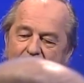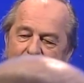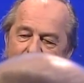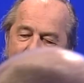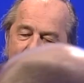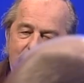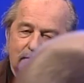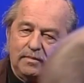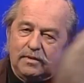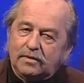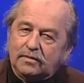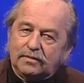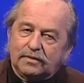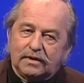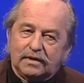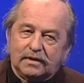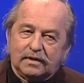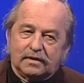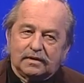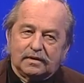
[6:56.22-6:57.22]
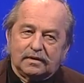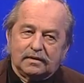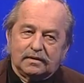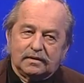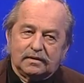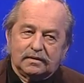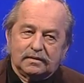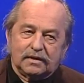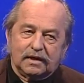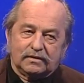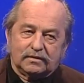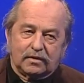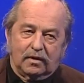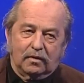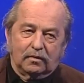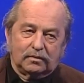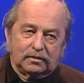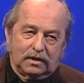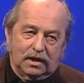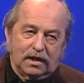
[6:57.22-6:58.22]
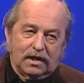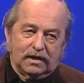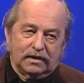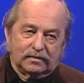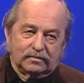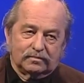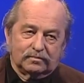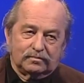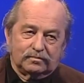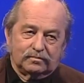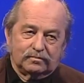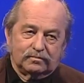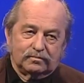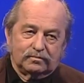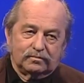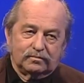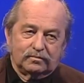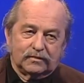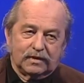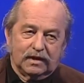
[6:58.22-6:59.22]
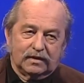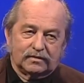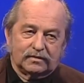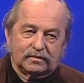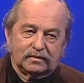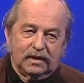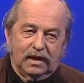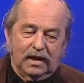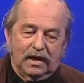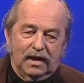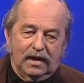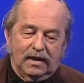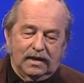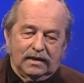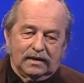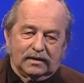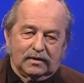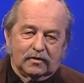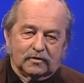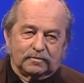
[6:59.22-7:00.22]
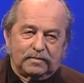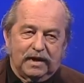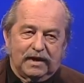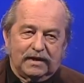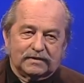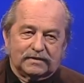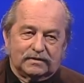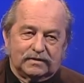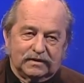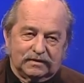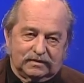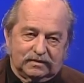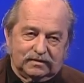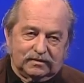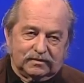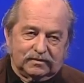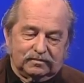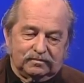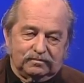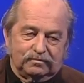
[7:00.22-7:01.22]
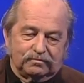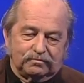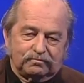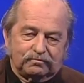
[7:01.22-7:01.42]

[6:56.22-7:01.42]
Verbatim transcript: and a community that's online, that goes past distance.